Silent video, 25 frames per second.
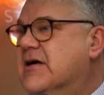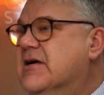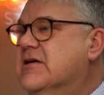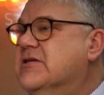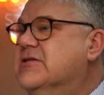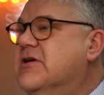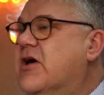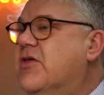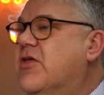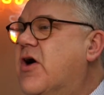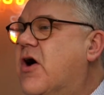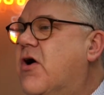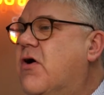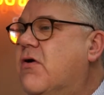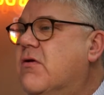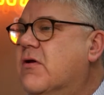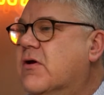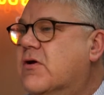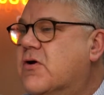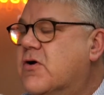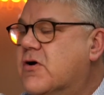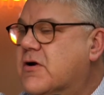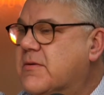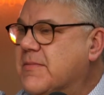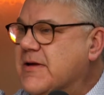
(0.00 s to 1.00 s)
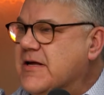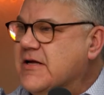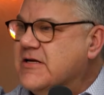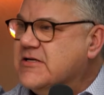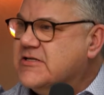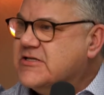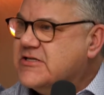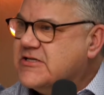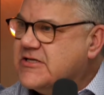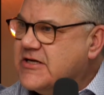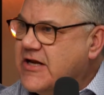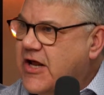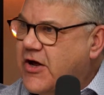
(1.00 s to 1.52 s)
So the whole economy
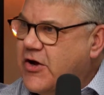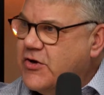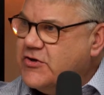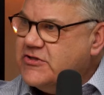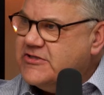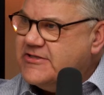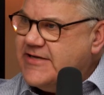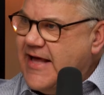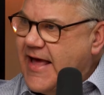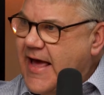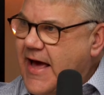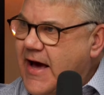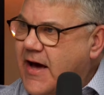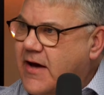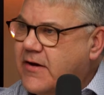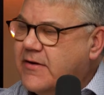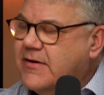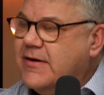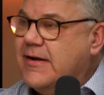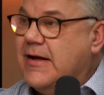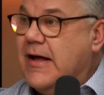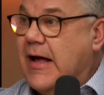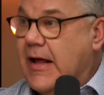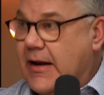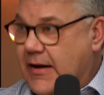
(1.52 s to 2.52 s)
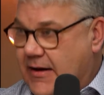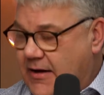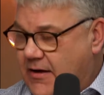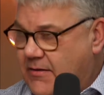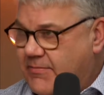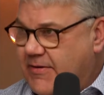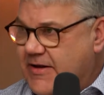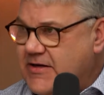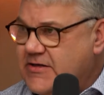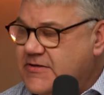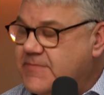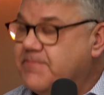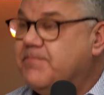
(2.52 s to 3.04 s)
slows down a little
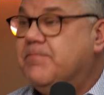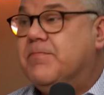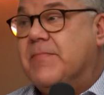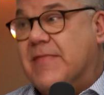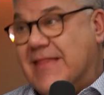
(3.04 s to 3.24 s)
bit.